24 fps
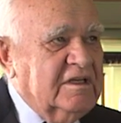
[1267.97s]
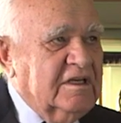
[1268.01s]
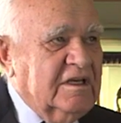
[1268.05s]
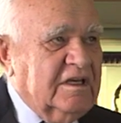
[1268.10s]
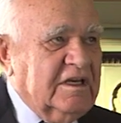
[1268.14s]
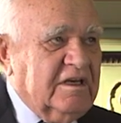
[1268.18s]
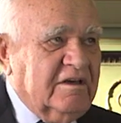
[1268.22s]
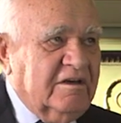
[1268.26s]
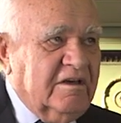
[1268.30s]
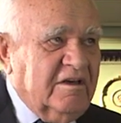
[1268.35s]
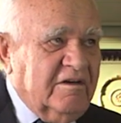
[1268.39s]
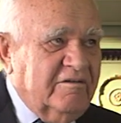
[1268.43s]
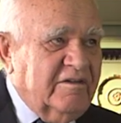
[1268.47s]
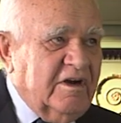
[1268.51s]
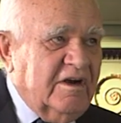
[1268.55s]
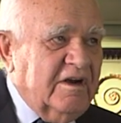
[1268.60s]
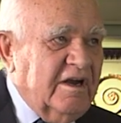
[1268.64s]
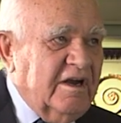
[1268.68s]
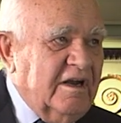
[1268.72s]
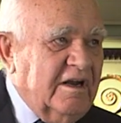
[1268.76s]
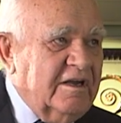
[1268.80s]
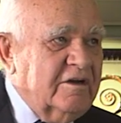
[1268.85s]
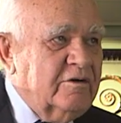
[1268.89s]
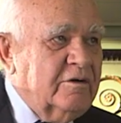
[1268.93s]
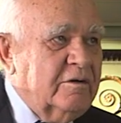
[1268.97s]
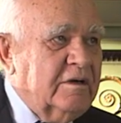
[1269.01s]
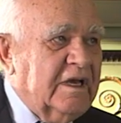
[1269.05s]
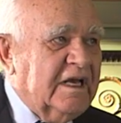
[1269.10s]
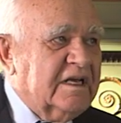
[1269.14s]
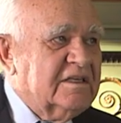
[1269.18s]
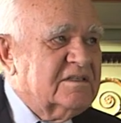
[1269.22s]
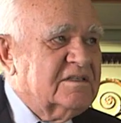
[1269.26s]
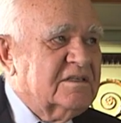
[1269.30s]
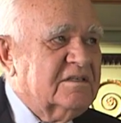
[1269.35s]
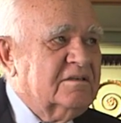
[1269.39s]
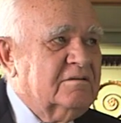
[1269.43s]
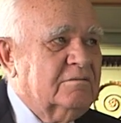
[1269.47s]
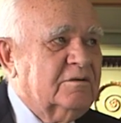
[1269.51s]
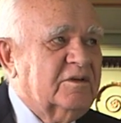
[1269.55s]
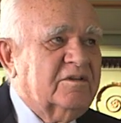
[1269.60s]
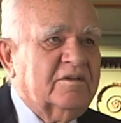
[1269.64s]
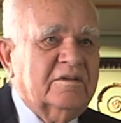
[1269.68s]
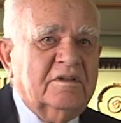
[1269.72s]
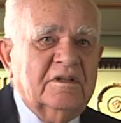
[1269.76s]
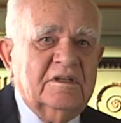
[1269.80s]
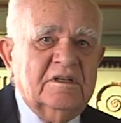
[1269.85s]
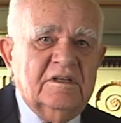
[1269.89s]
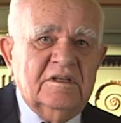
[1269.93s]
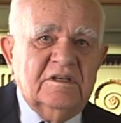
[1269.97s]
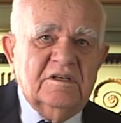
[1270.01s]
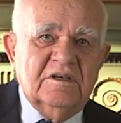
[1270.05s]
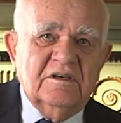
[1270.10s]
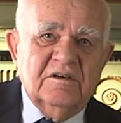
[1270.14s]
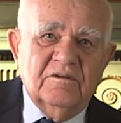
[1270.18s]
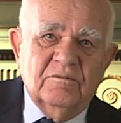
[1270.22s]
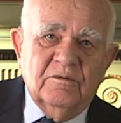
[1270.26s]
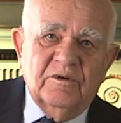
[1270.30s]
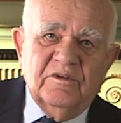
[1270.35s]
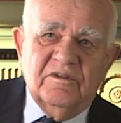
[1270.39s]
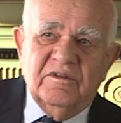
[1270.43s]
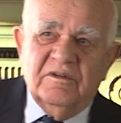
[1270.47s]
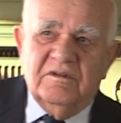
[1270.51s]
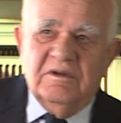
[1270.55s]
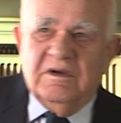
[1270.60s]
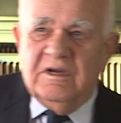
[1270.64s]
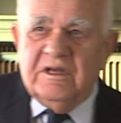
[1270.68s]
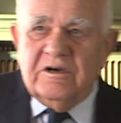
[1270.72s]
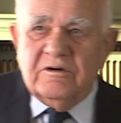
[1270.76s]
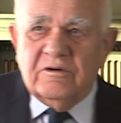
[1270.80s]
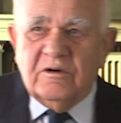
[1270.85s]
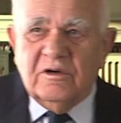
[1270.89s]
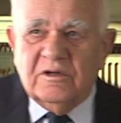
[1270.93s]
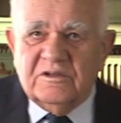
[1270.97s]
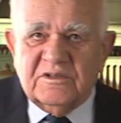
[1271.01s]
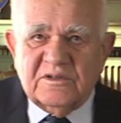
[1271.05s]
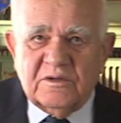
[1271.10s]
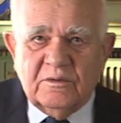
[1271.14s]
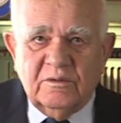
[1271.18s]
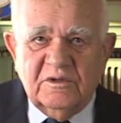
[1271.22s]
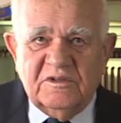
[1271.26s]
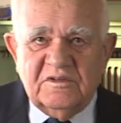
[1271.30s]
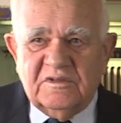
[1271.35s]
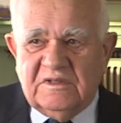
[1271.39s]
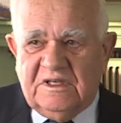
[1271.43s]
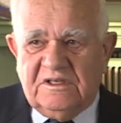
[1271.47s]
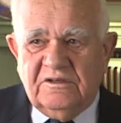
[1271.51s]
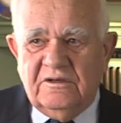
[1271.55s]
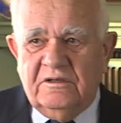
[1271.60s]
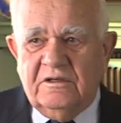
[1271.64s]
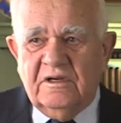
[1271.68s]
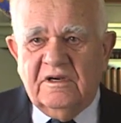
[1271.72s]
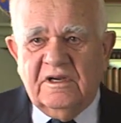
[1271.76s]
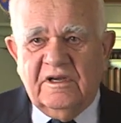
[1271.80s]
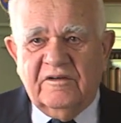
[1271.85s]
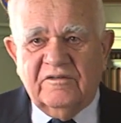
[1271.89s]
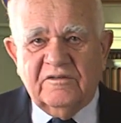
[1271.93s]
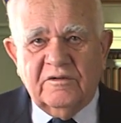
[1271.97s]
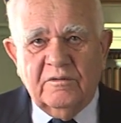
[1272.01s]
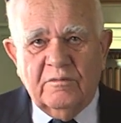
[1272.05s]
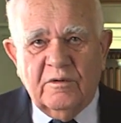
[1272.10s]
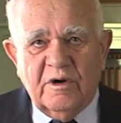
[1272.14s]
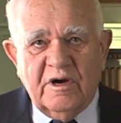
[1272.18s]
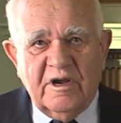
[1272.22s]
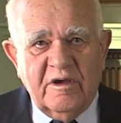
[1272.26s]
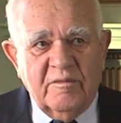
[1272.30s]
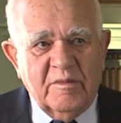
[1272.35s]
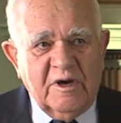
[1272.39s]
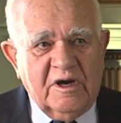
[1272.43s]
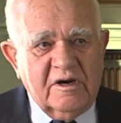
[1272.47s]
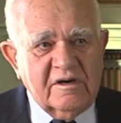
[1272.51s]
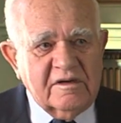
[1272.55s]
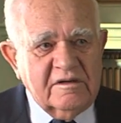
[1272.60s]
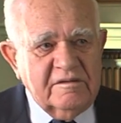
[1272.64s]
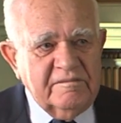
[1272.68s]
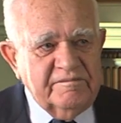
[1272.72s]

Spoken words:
a very low hazard with low consequence that you don't have to worry about.